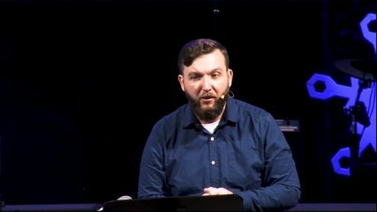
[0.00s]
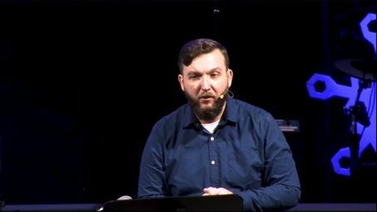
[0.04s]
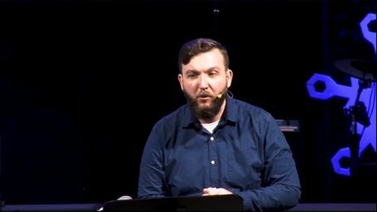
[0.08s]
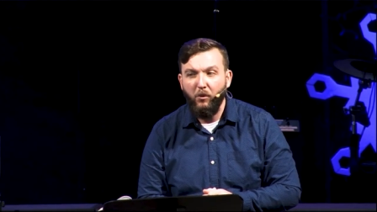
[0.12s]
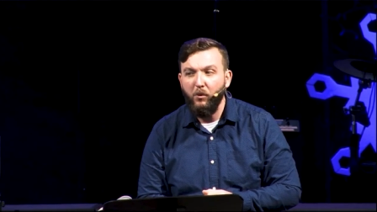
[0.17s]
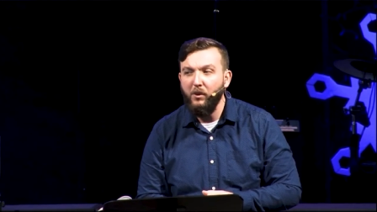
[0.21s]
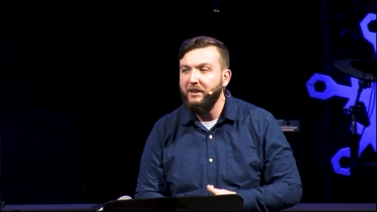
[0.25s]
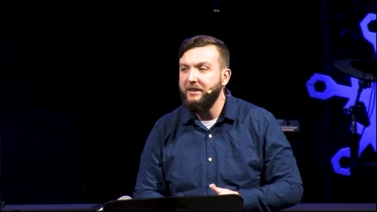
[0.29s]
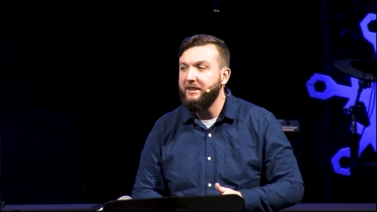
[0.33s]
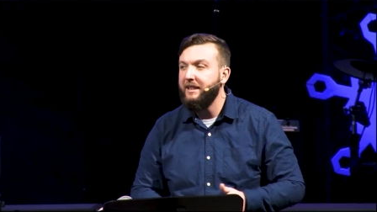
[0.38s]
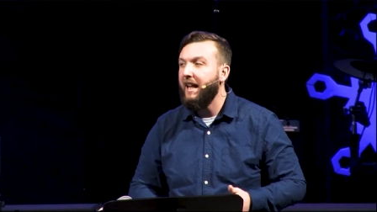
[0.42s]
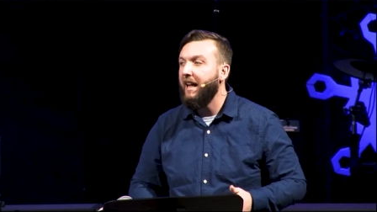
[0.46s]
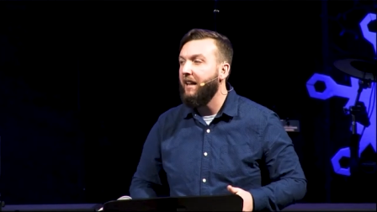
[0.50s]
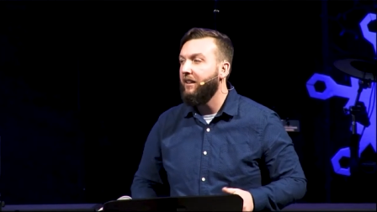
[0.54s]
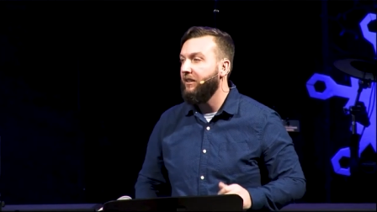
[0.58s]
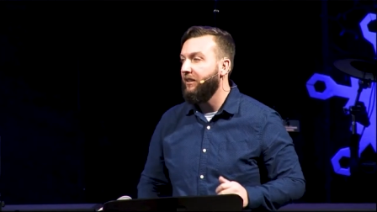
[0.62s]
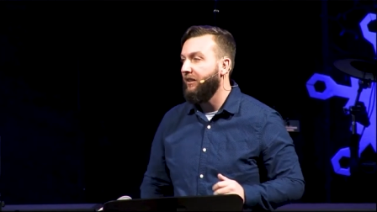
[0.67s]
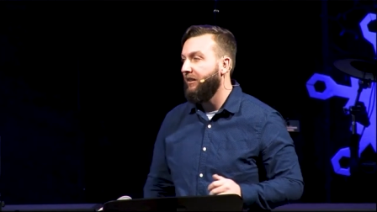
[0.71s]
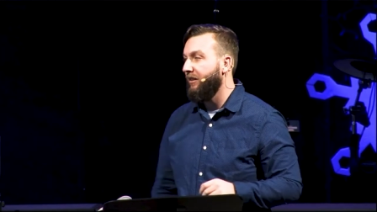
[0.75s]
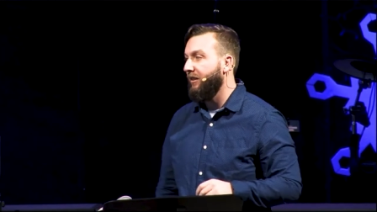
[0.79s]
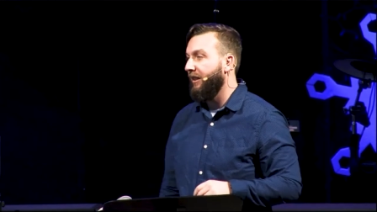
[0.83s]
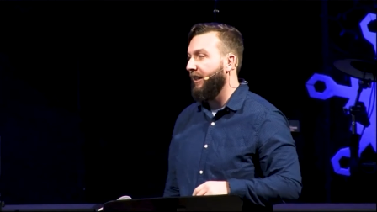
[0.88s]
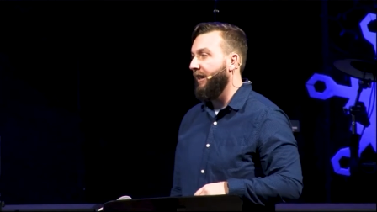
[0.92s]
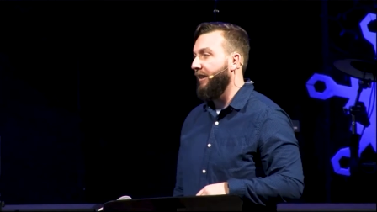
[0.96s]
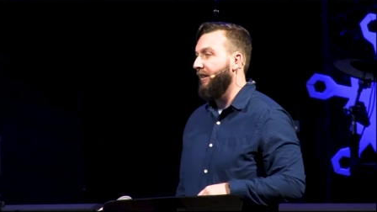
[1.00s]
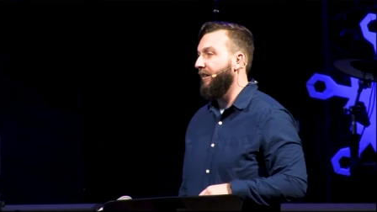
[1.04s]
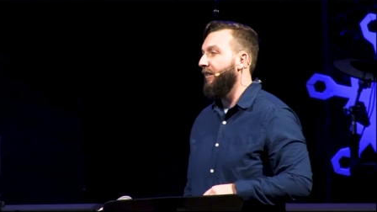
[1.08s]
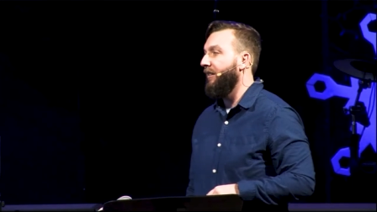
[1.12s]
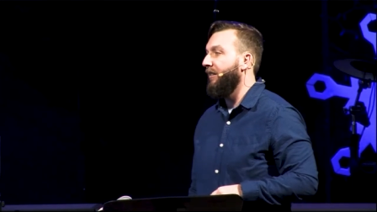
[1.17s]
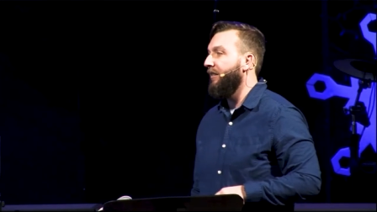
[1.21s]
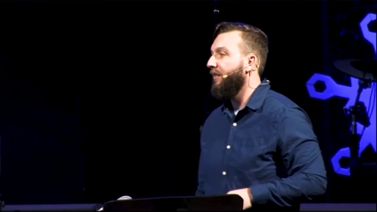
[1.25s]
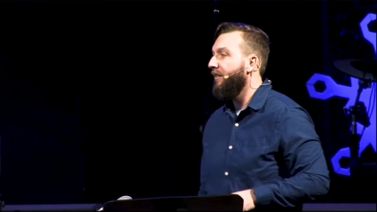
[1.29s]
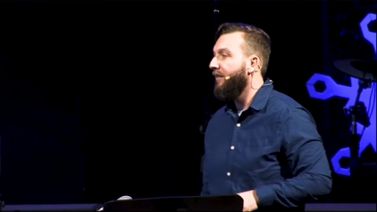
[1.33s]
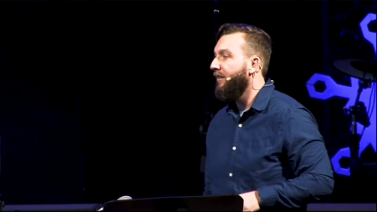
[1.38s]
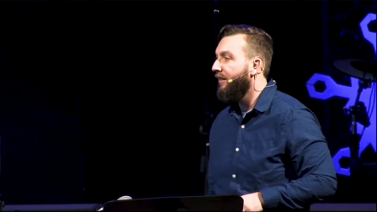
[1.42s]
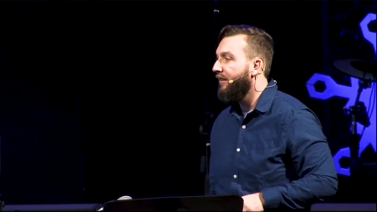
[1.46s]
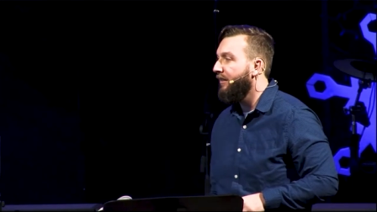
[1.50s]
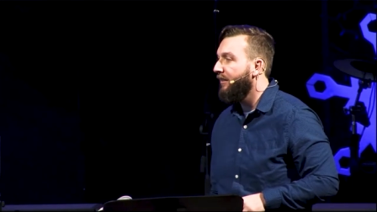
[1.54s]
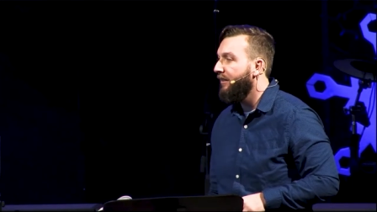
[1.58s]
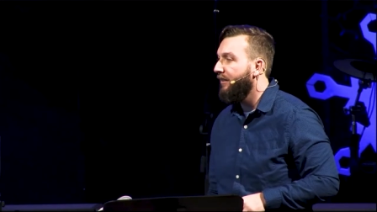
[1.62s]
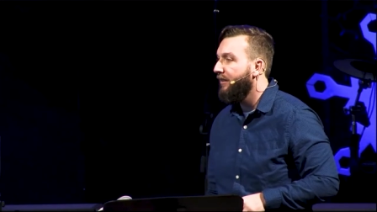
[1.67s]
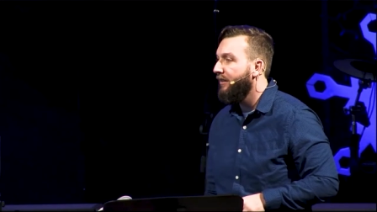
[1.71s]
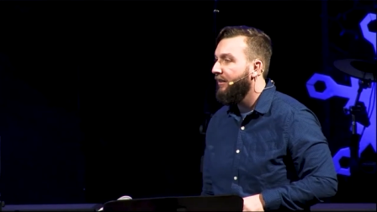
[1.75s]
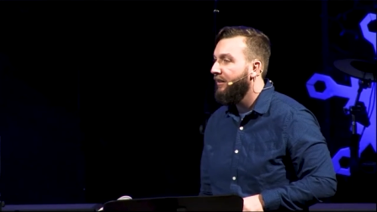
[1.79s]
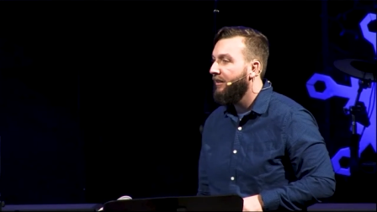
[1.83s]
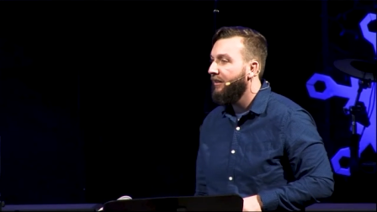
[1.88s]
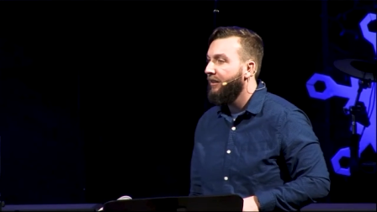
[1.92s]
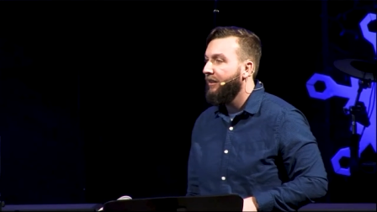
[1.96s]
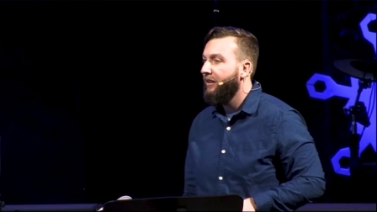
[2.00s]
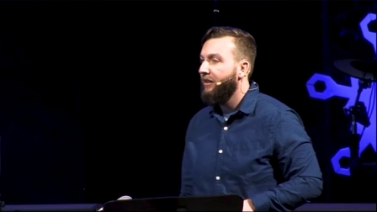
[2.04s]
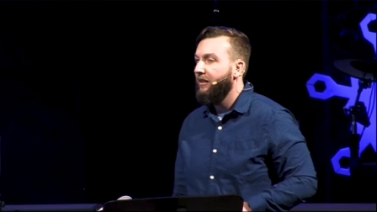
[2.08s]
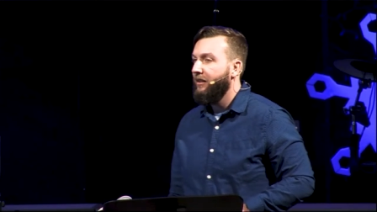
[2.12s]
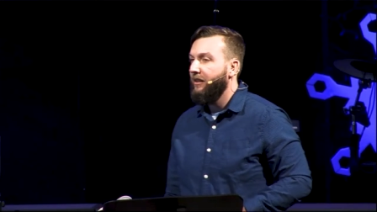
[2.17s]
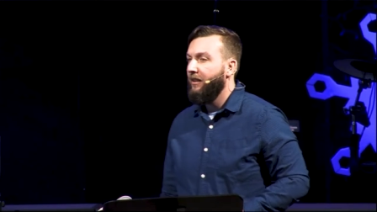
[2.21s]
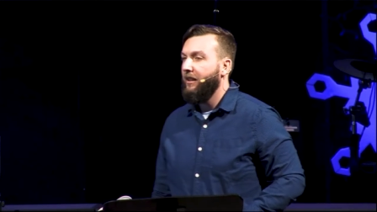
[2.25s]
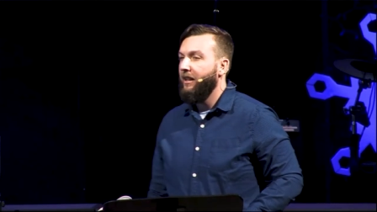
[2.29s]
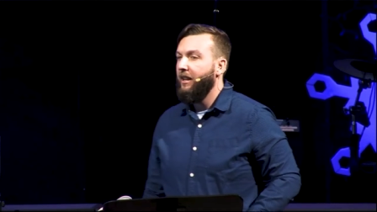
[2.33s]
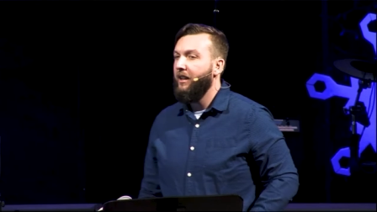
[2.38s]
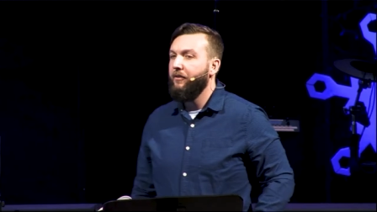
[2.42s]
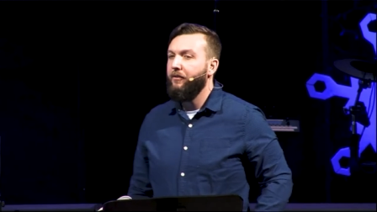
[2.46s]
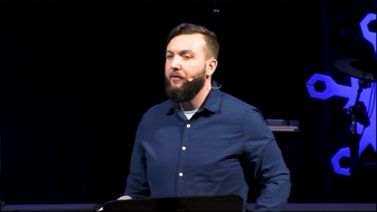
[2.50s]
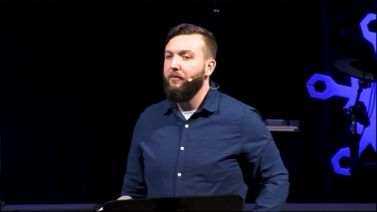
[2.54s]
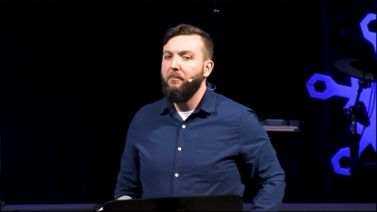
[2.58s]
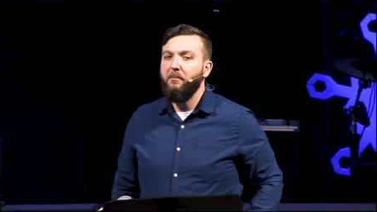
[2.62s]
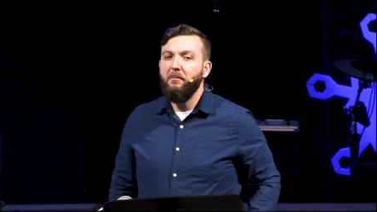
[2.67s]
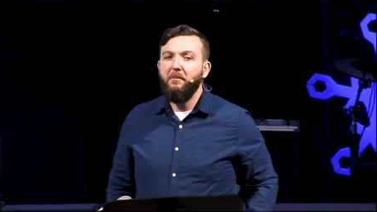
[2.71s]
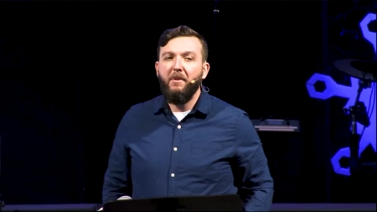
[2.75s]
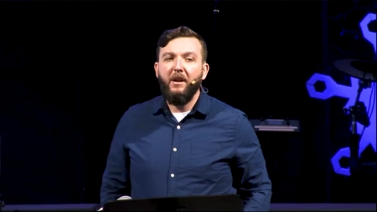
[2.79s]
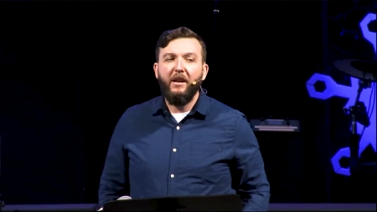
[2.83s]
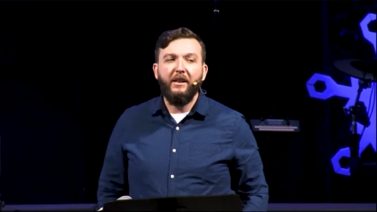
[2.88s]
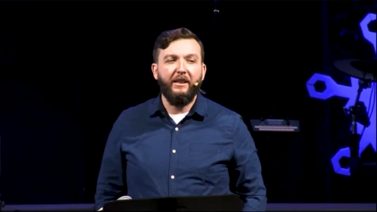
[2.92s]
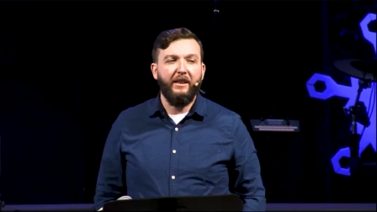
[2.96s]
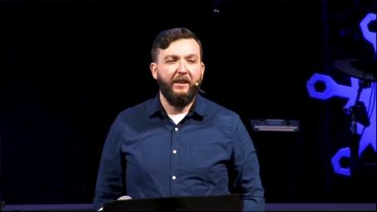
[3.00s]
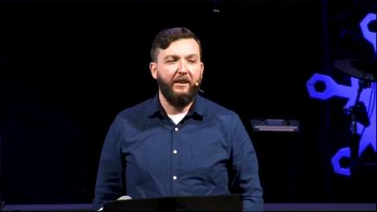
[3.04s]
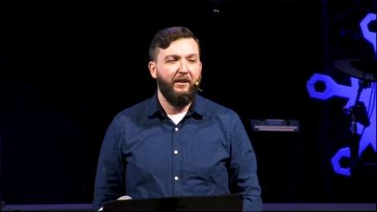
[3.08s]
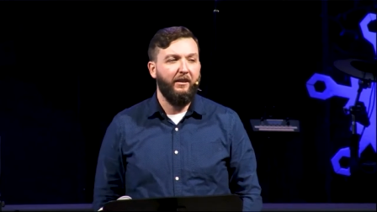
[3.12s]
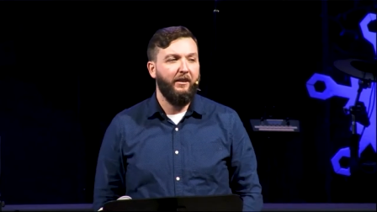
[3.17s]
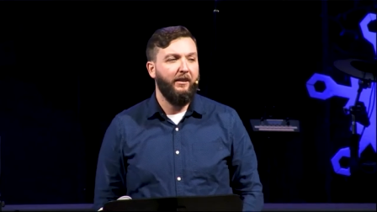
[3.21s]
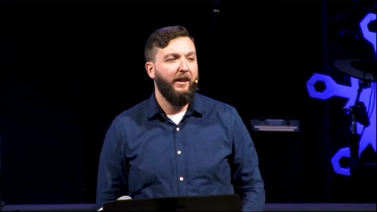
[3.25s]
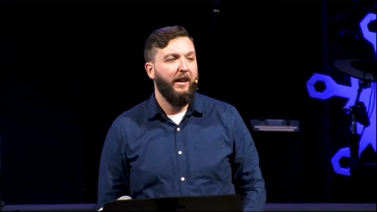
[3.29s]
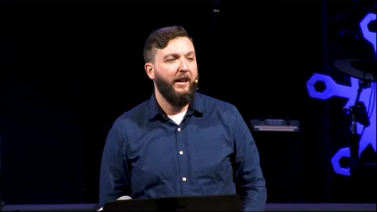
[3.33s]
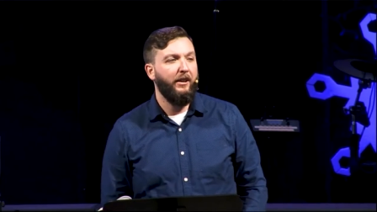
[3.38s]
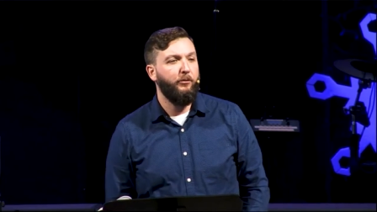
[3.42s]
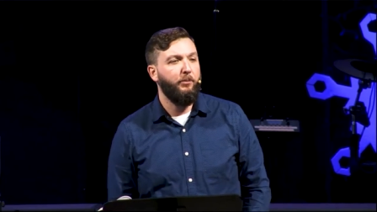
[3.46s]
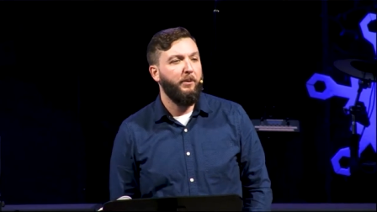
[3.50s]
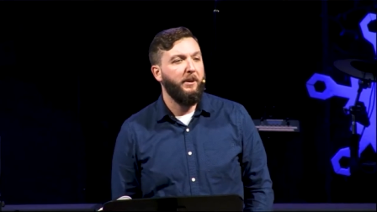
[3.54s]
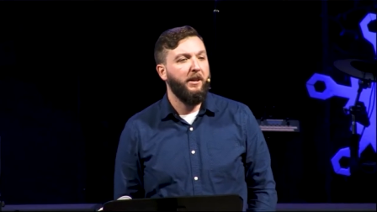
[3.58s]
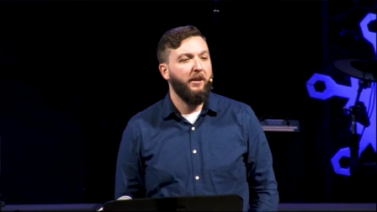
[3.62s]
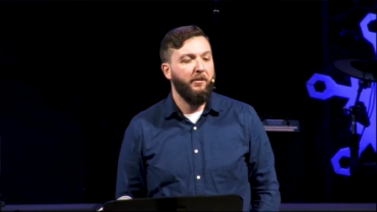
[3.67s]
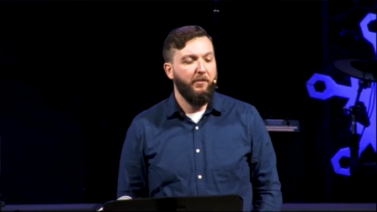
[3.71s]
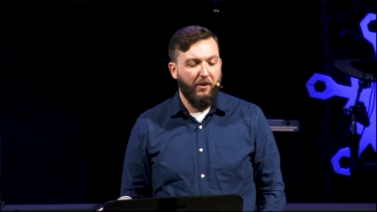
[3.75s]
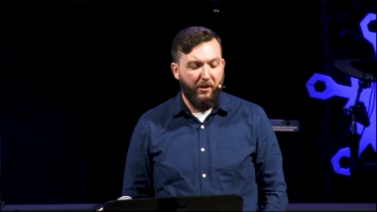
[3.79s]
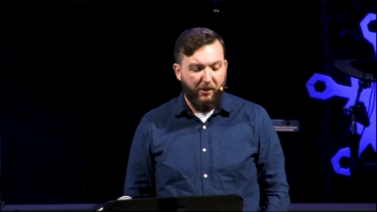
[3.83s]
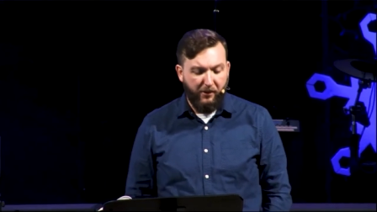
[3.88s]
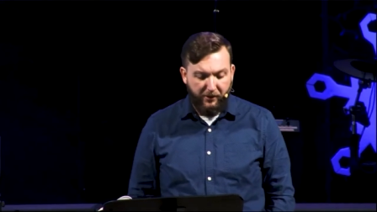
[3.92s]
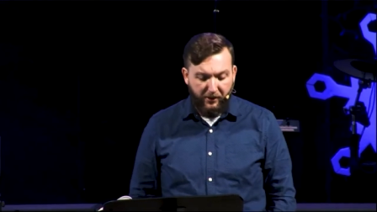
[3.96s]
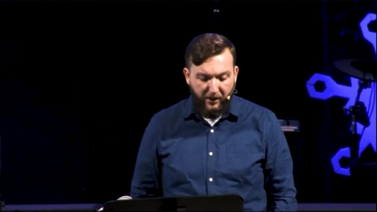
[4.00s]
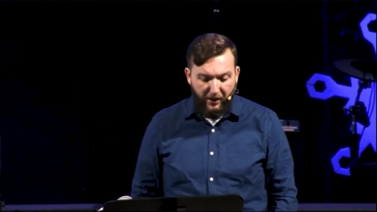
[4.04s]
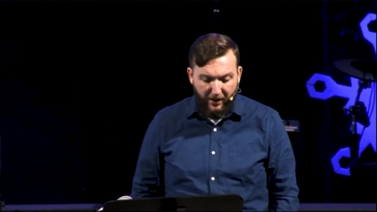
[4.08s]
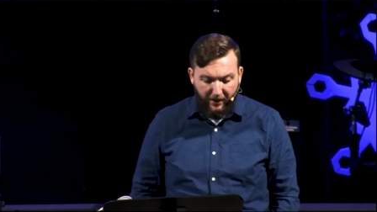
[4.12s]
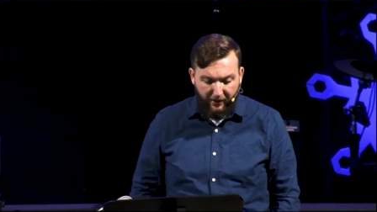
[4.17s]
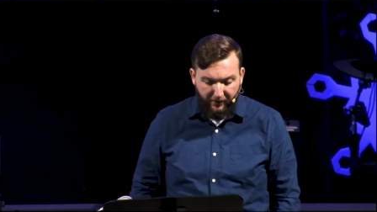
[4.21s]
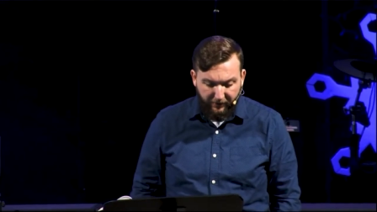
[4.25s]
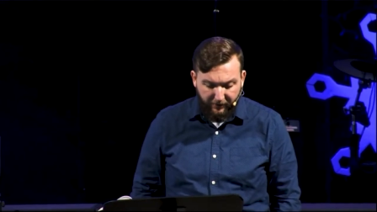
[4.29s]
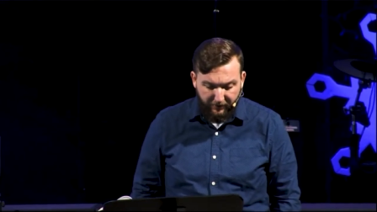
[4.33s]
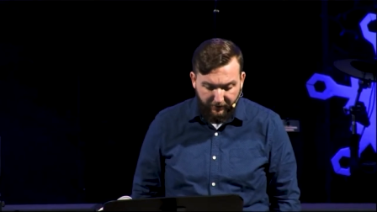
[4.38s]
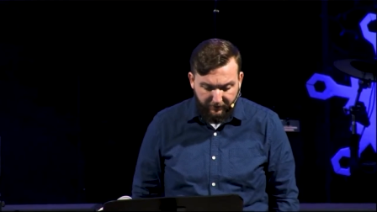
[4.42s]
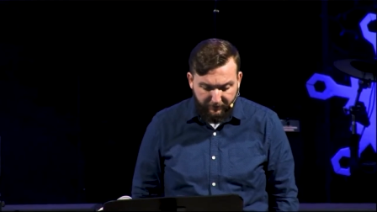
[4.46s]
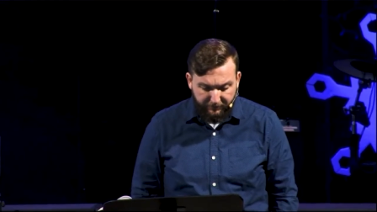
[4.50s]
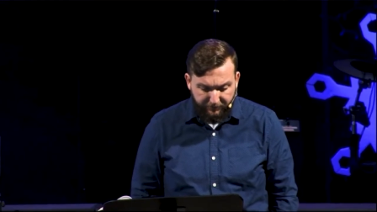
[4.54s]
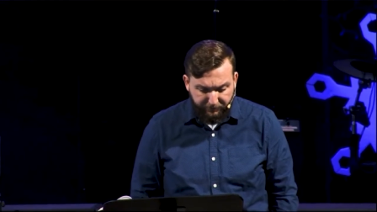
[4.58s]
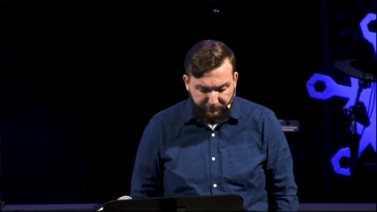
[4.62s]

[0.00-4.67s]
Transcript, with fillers: Well, what does that look like if money has become our God?